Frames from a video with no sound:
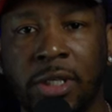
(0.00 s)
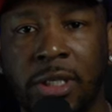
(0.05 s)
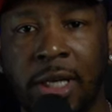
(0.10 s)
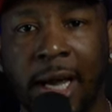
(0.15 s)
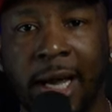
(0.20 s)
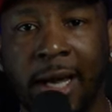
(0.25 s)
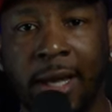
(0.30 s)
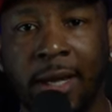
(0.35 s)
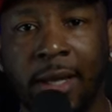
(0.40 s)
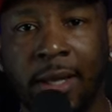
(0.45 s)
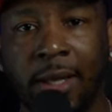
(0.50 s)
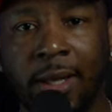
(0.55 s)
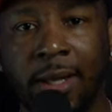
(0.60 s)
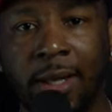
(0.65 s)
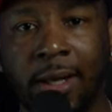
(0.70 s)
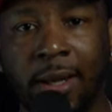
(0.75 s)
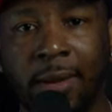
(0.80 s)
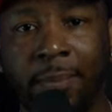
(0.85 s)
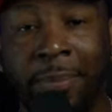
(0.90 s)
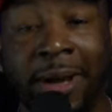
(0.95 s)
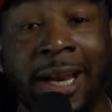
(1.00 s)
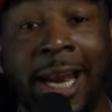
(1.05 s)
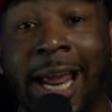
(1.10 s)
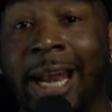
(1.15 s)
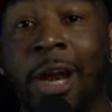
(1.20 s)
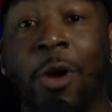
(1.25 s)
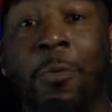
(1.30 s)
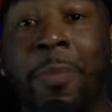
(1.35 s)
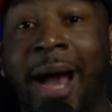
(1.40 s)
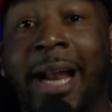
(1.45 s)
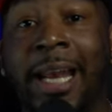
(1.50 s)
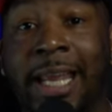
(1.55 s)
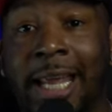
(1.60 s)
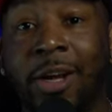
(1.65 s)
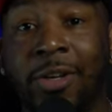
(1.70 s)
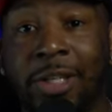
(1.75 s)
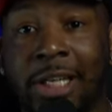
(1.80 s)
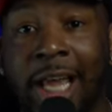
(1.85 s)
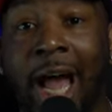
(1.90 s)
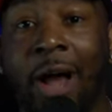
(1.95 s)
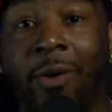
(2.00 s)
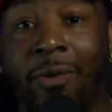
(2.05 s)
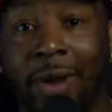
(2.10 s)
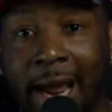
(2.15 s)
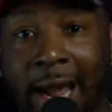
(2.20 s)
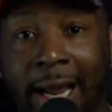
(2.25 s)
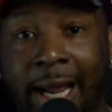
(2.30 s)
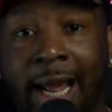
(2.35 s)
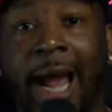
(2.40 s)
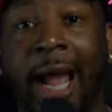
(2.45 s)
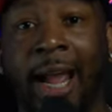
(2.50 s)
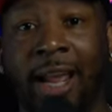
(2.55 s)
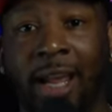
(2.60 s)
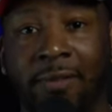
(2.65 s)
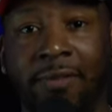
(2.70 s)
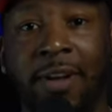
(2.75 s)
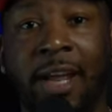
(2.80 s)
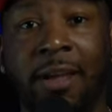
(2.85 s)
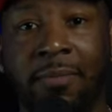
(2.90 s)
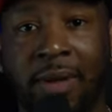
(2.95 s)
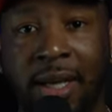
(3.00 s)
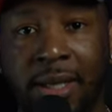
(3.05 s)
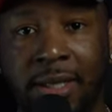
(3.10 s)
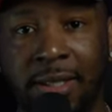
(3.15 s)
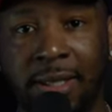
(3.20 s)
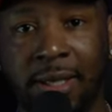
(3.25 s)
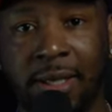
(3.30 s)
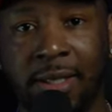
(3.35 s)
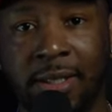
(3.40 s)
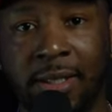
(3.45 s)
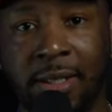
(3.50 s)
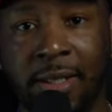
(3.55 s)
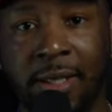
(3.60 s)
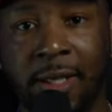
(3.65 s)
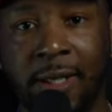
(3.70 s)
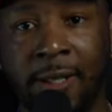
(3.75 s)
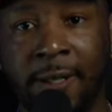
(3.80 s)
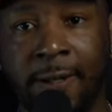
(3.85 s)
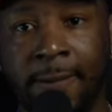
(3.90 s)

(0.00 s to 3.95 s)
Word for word: course not but ain't nobody else got what I got, if that makes sense.